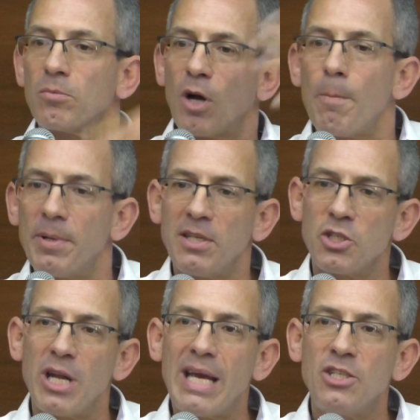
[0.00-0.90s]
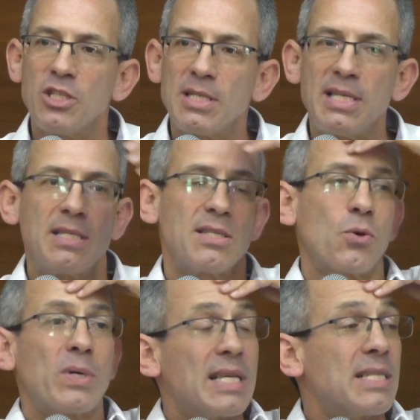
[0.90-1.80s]
competition agencies,
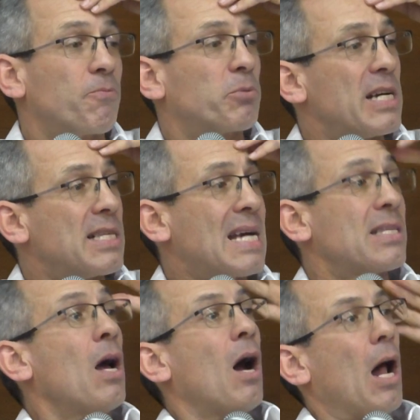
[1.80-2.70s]
so excessive price has